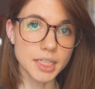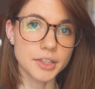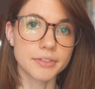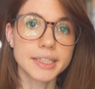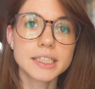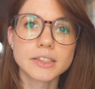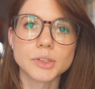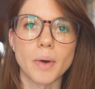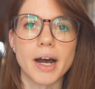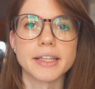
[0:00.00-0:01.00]
the
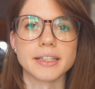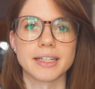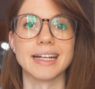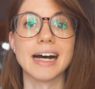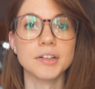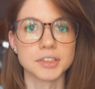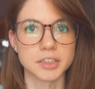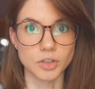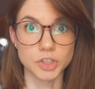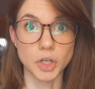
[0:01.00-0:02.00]
reasons why the
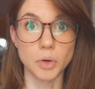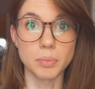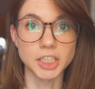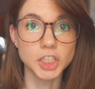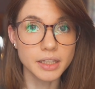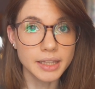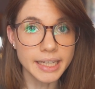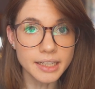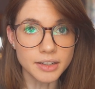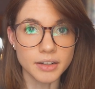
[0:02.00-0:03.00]
canals look so much
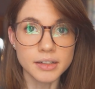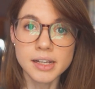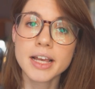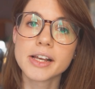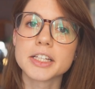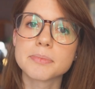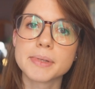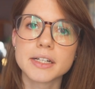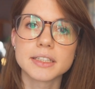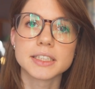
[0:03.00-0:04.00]
cleaner is
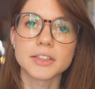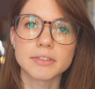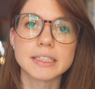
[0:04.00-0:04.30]
because there